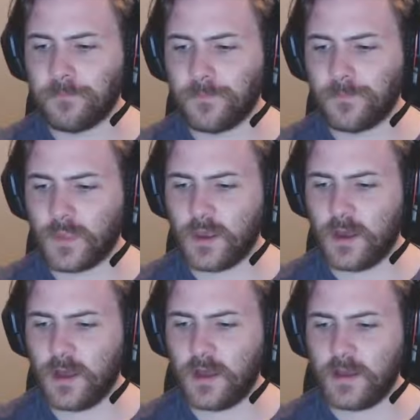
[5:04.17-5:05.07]

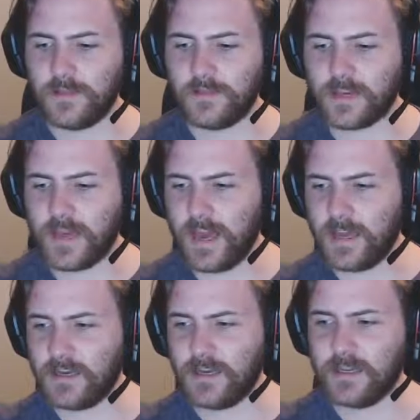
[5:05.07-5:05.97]
And the
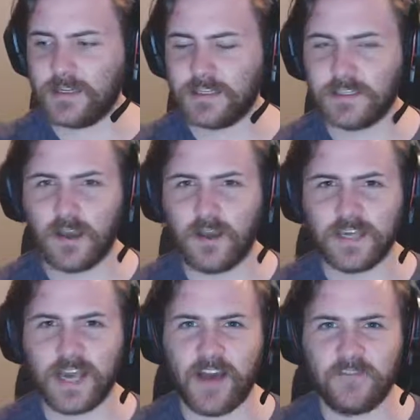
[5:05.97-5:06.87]
candy is on the
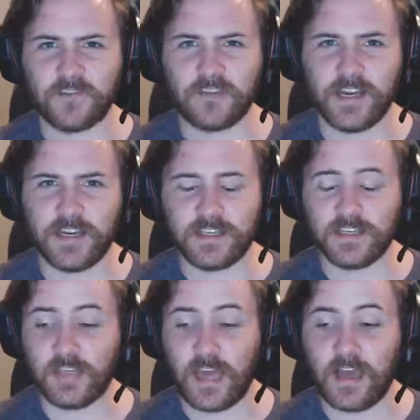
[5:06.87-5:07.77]
aftertaste, and
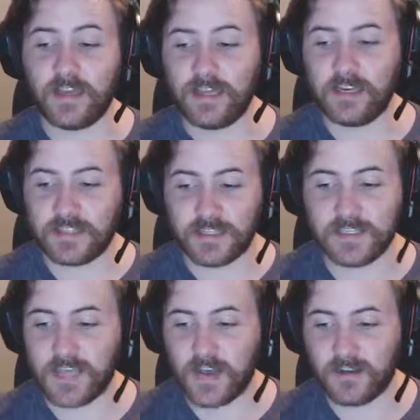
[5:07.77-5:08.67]
yeah, it tastes
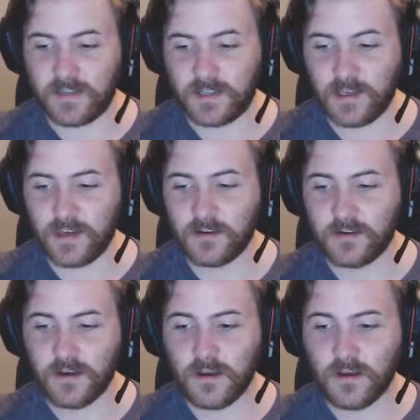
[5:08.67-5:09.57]
exactly like
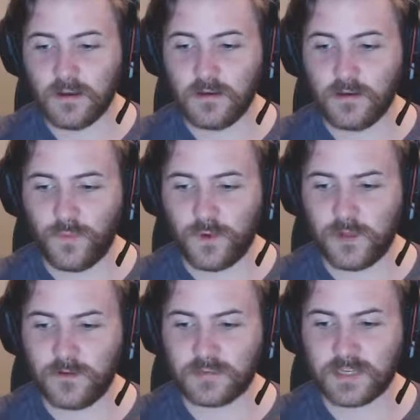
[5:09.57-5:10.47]
one of
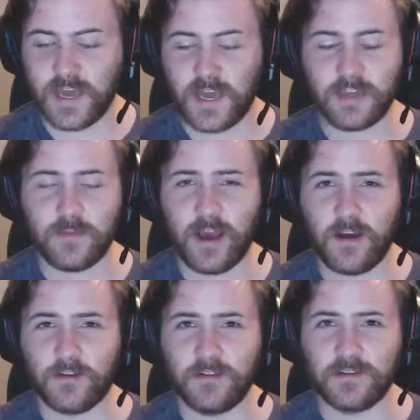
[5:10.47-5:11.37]
those candy
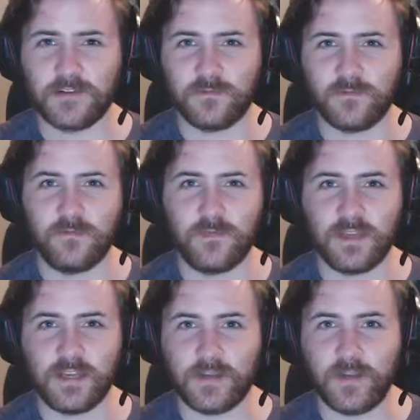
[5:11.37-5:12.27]
powders from the
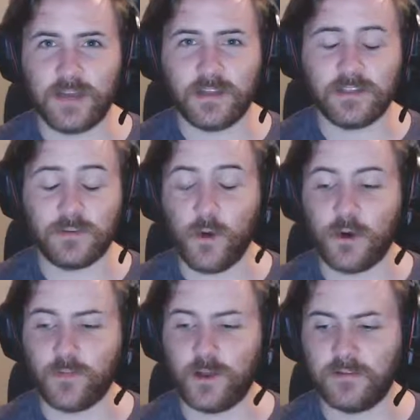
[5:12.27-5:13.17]
Lickamades, the
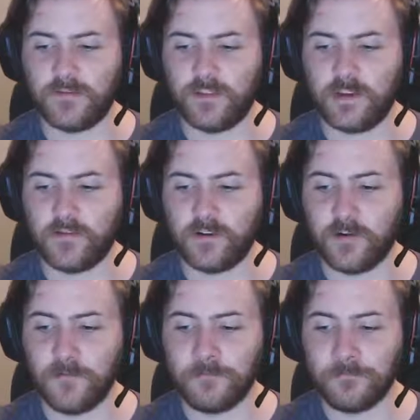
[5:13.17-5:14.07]
watermelon flavor.
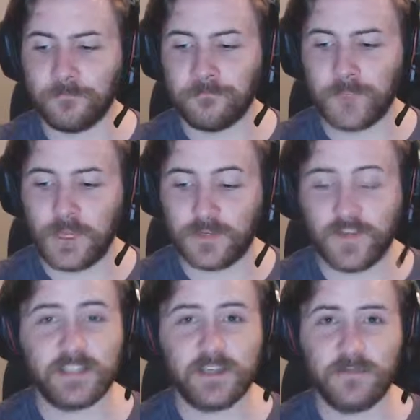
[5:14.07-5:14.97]
So that's
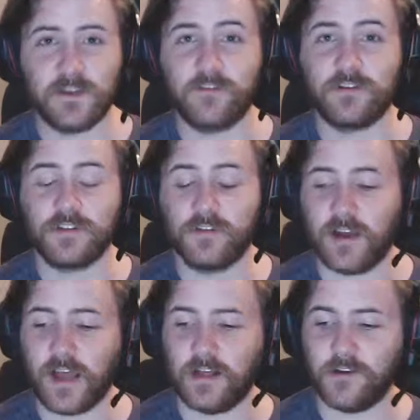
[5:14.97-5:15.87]
something you're into. I'd
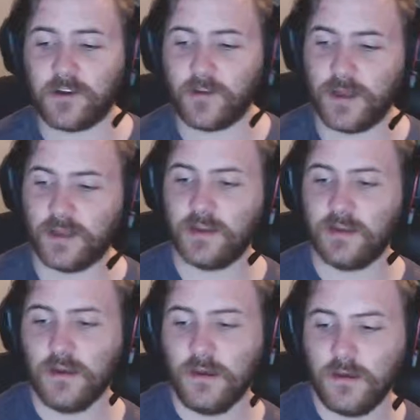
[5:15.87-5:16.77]
highly recommend it.
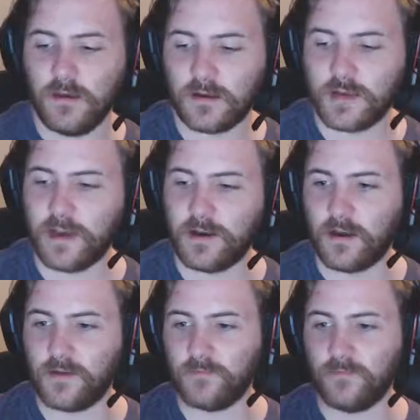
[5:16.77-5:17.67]
Again,
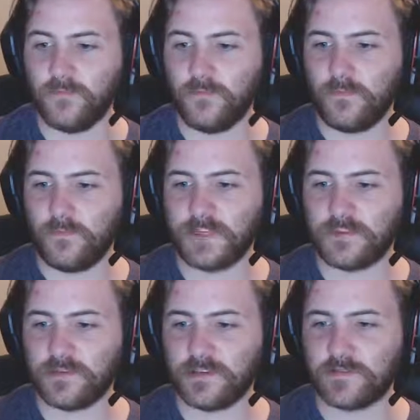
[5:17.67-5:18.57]
this one
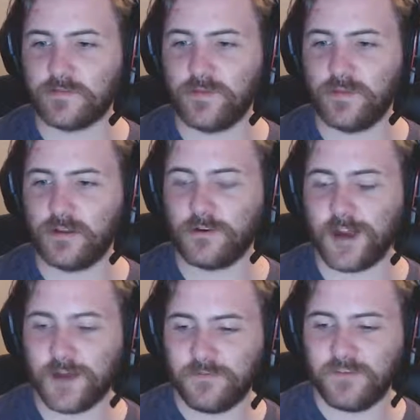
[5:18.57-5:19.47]
is 3 milligram,
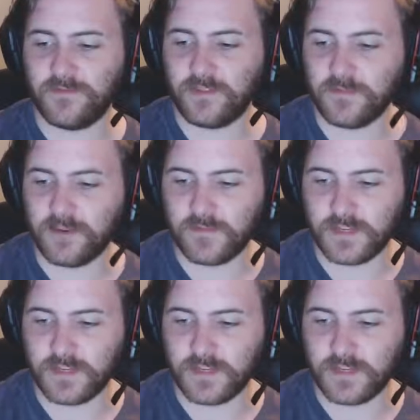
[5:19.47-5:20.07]
50/50.